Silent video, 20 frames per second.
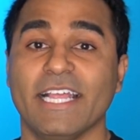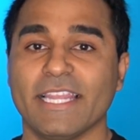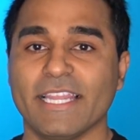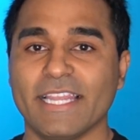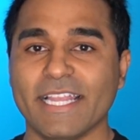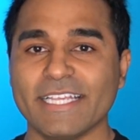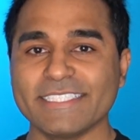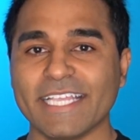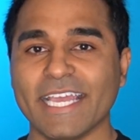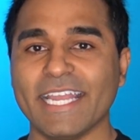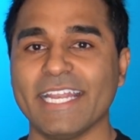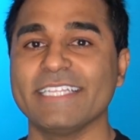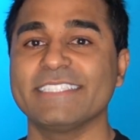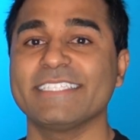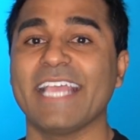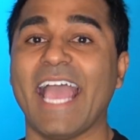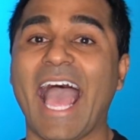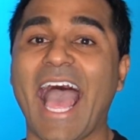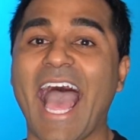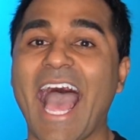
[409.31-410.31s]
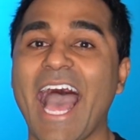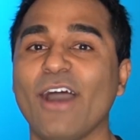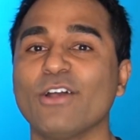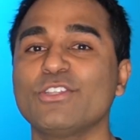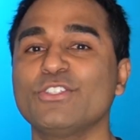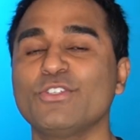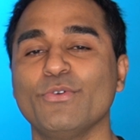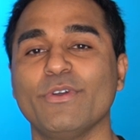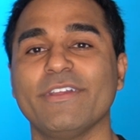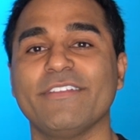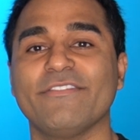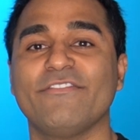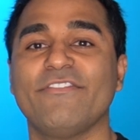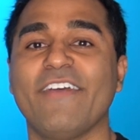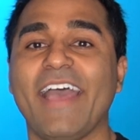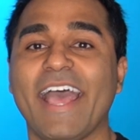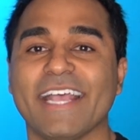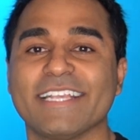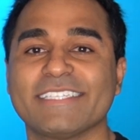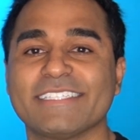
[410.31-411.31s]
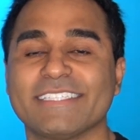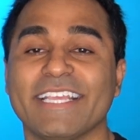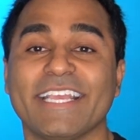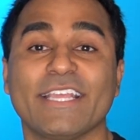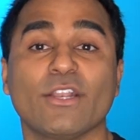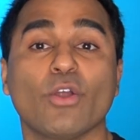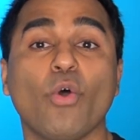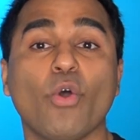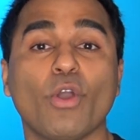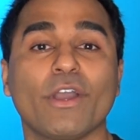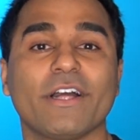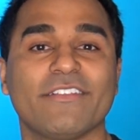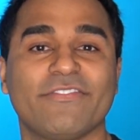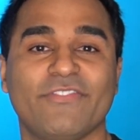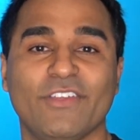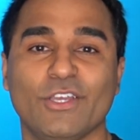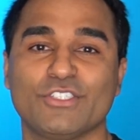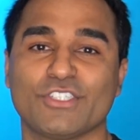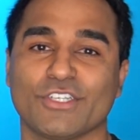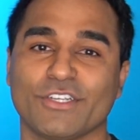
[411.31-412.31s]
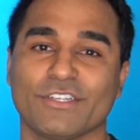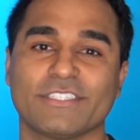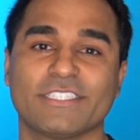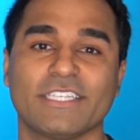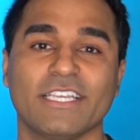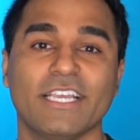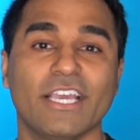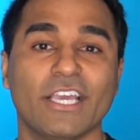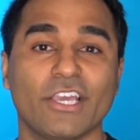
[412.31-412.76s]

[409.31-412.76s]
Let's get into how to invest in oil futures.